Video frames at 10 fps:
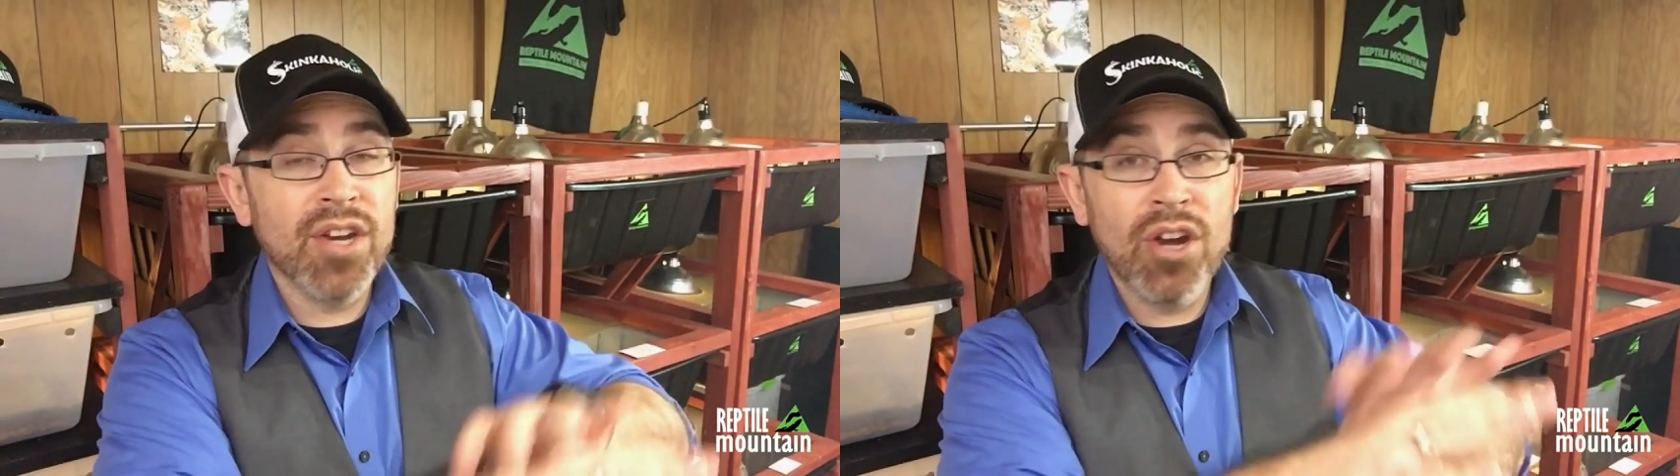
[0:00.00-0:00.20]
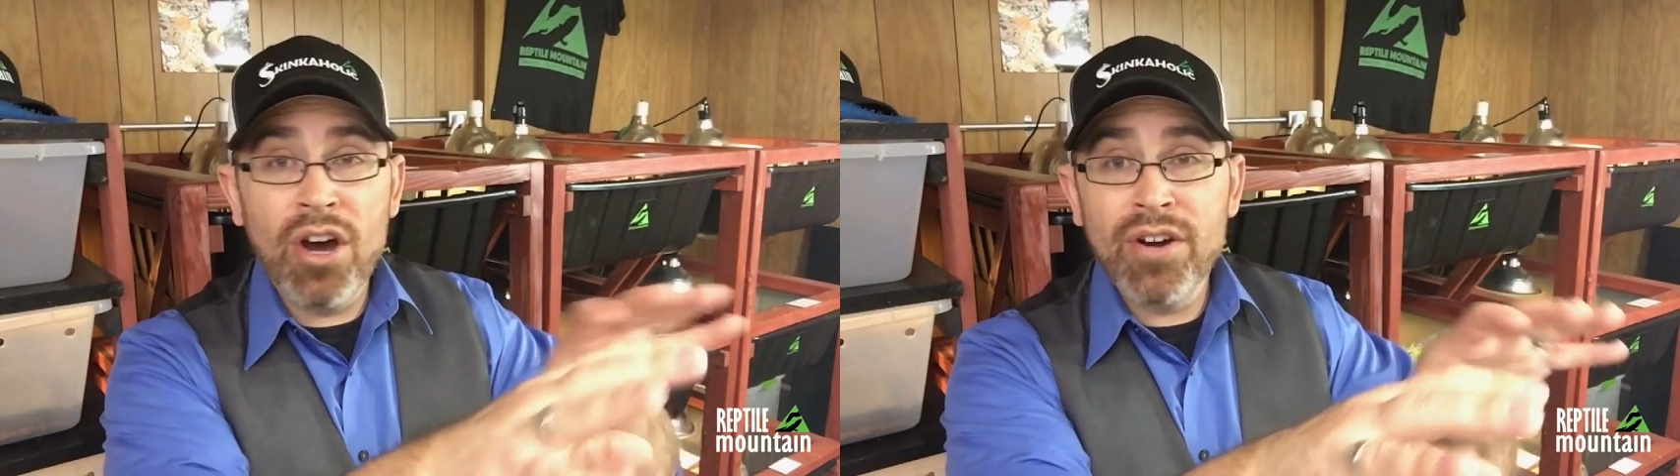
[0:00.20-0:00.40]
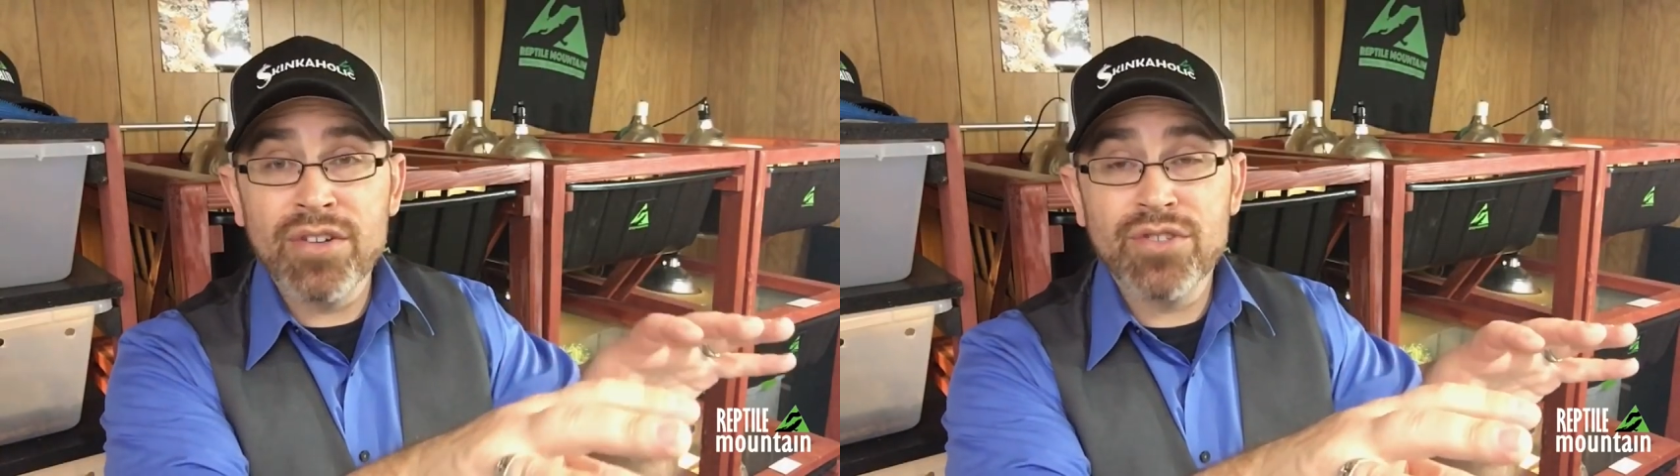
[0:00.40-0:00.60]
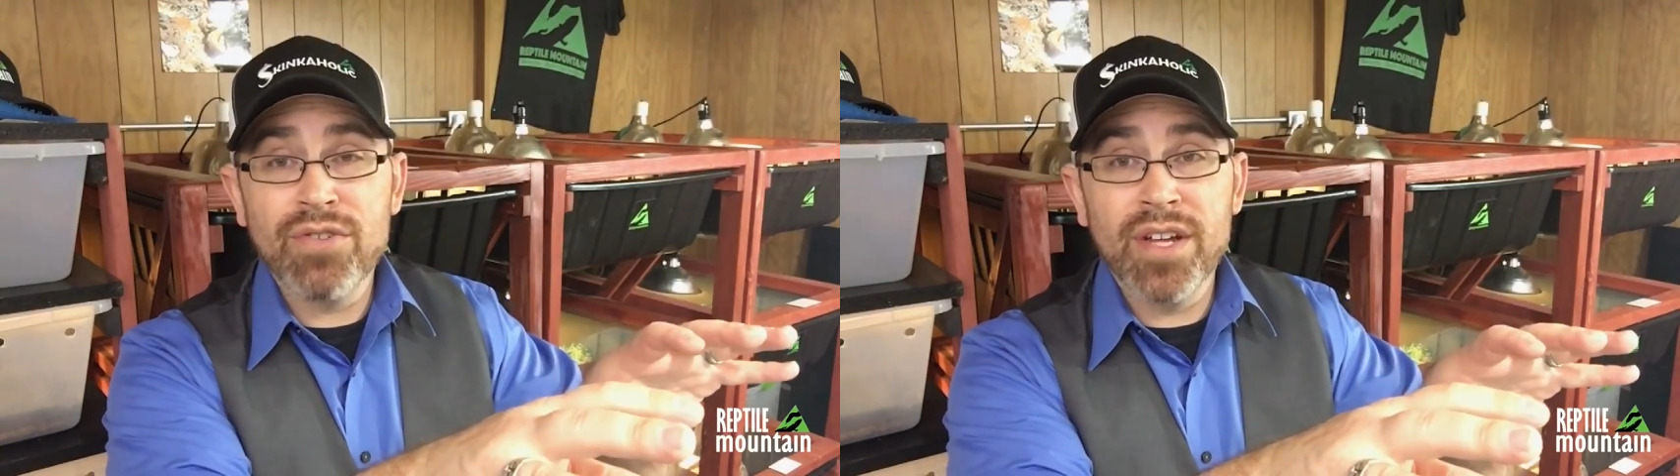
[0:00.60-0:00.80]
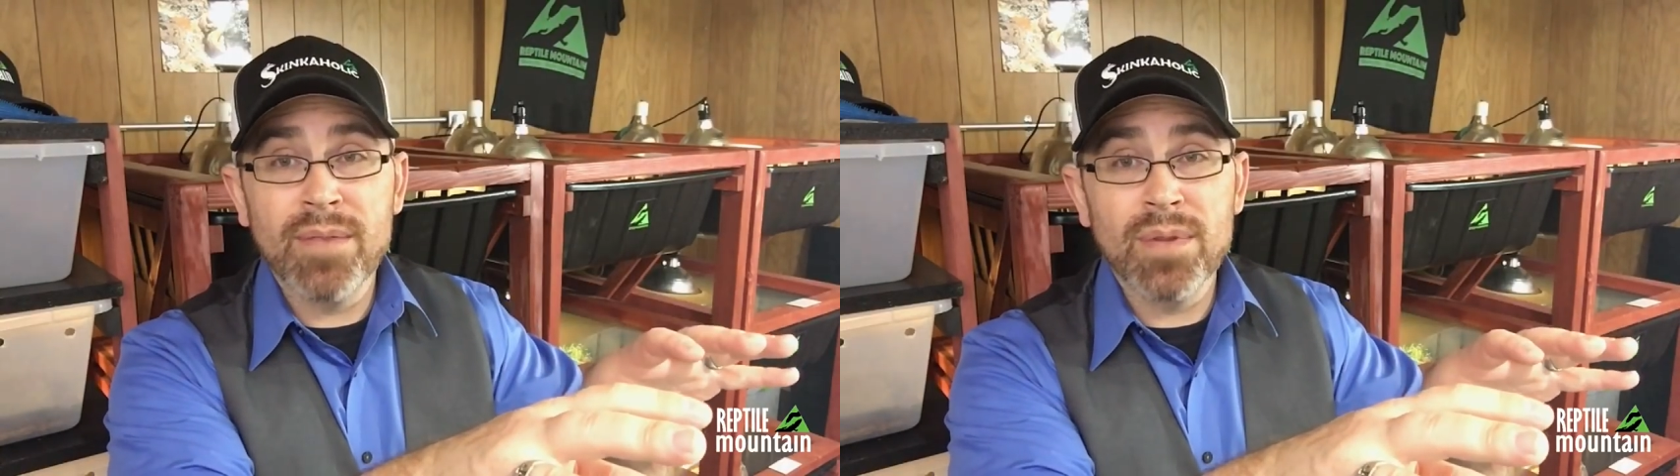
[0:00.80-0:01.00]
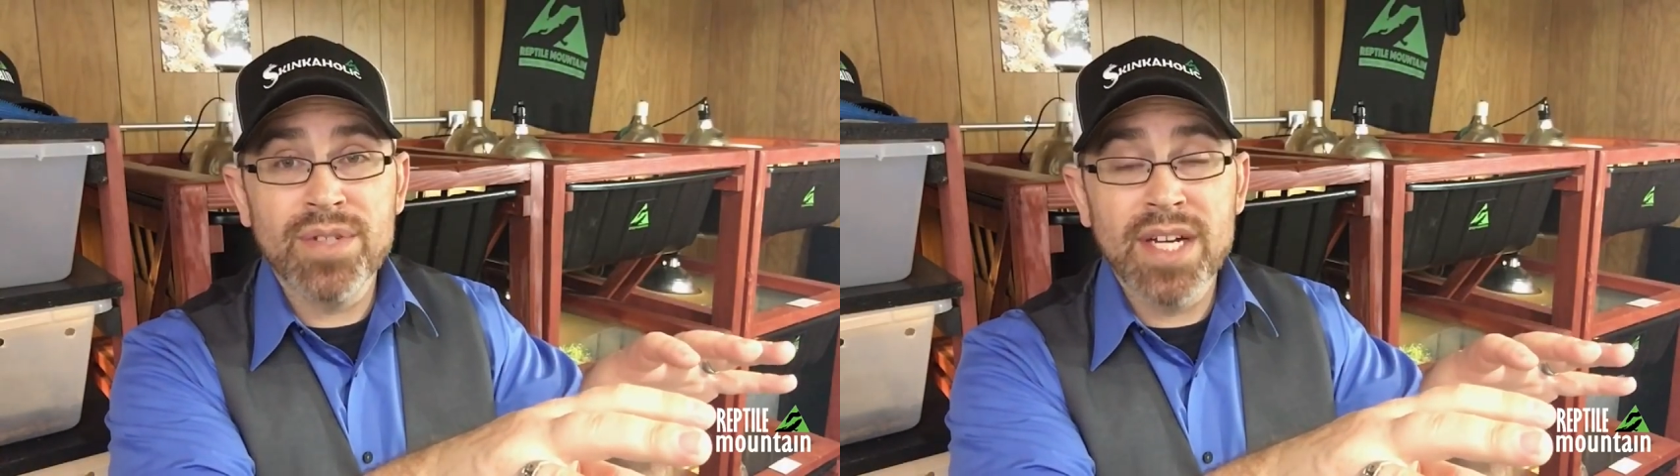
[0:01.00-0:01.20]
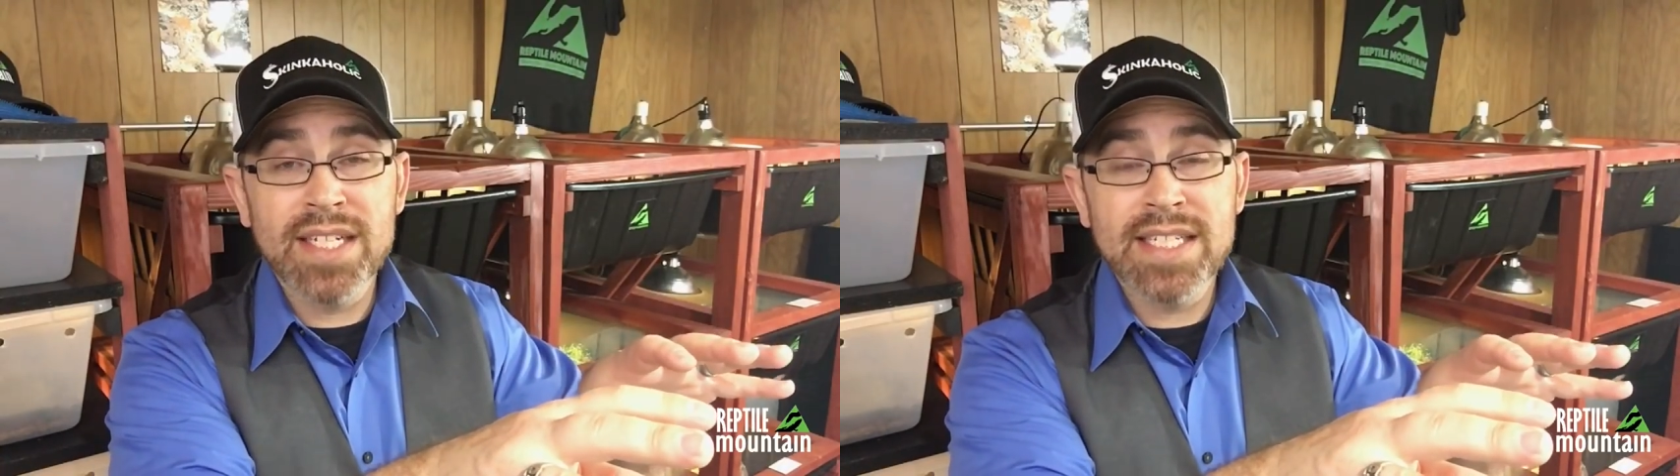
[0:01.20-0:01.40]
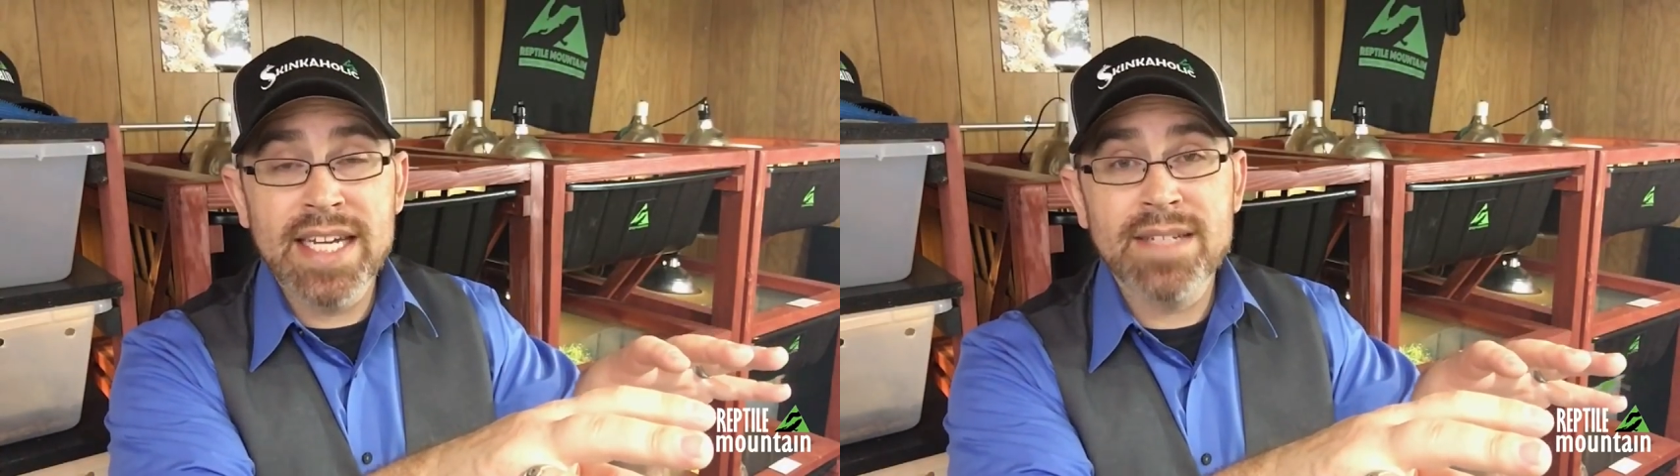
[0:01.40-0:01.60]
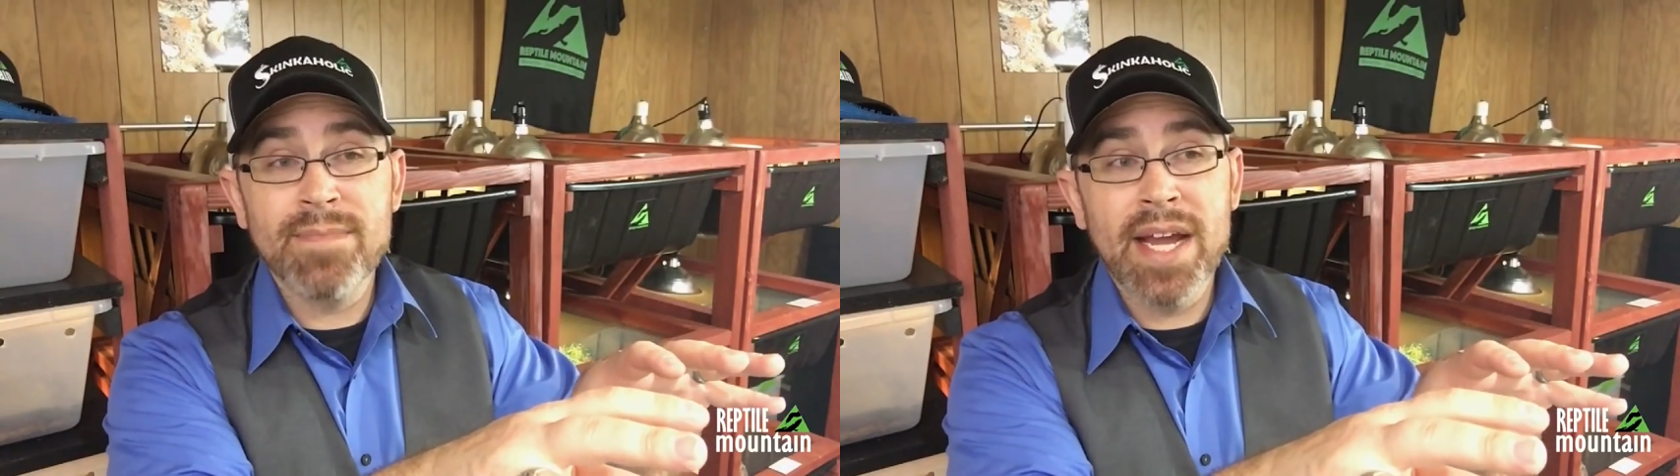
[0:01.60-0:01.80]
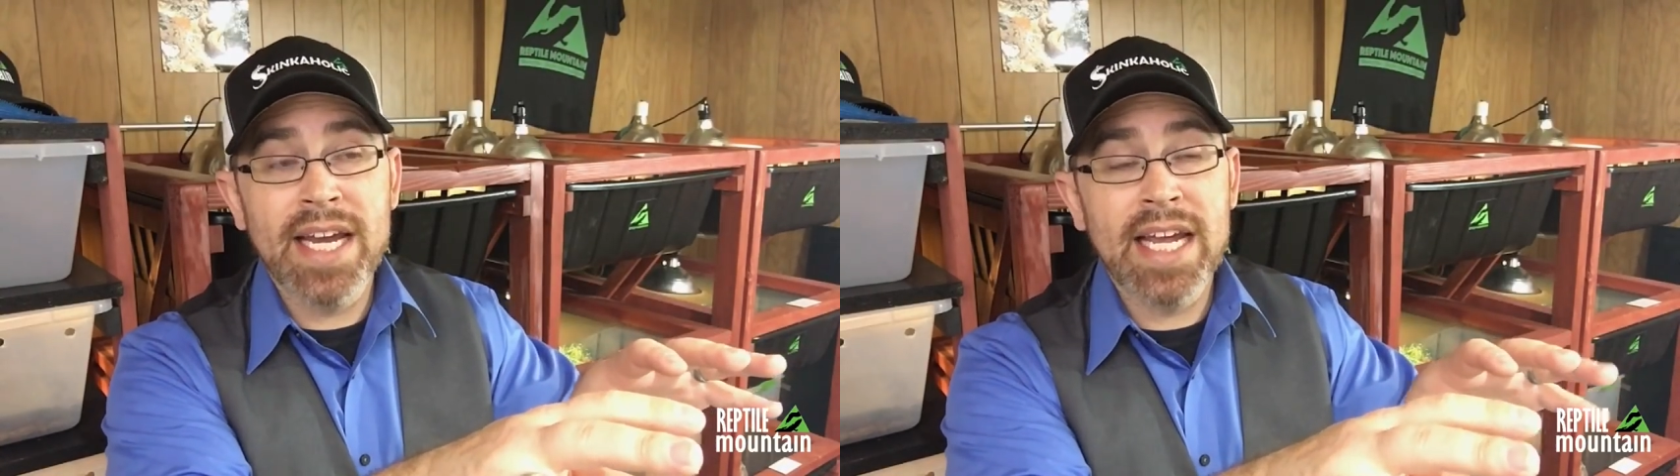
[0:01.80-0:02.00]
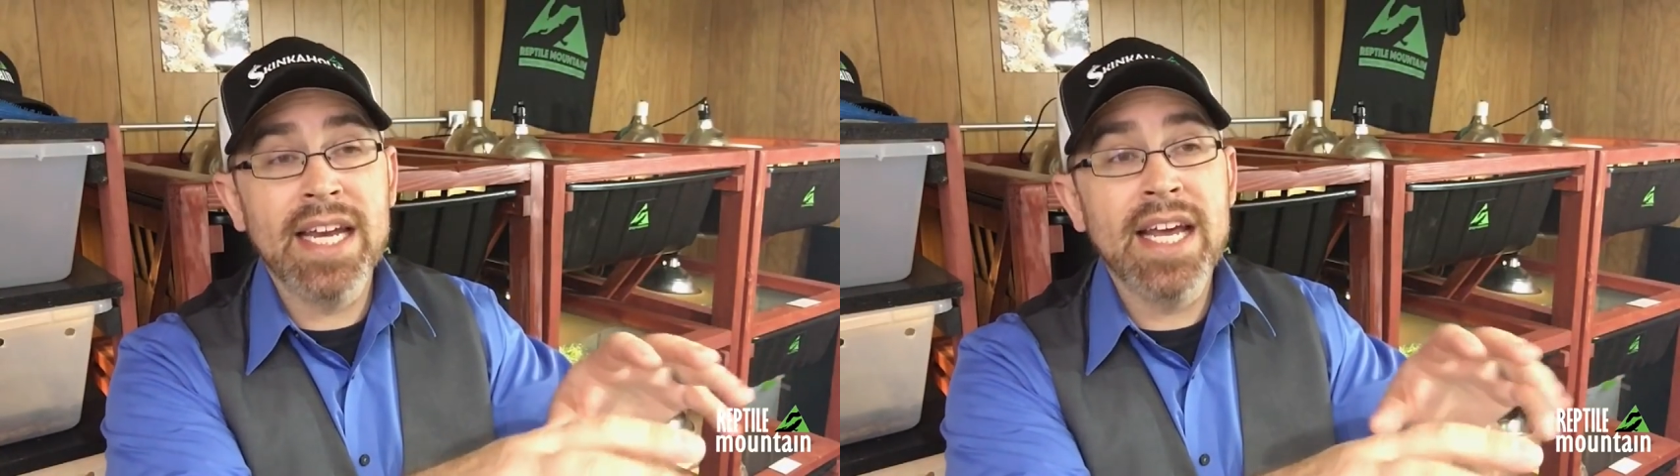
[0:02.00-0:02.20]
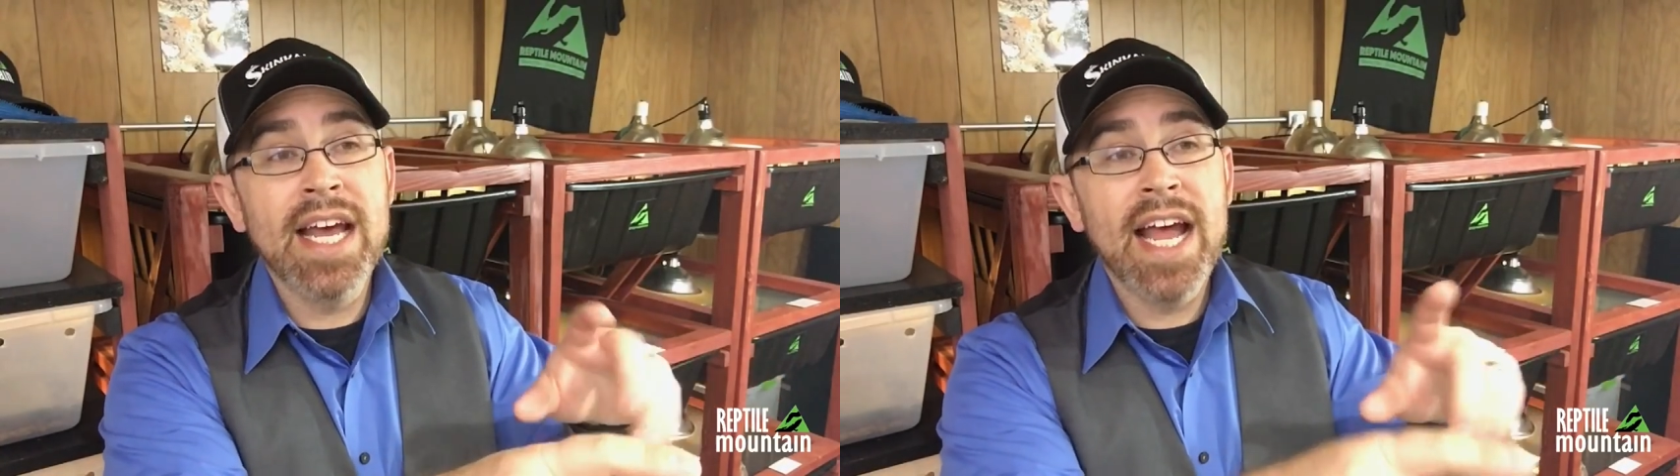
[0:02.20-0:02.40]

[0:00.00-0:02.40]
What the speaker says: the non-Australian blue tongue skinks may need,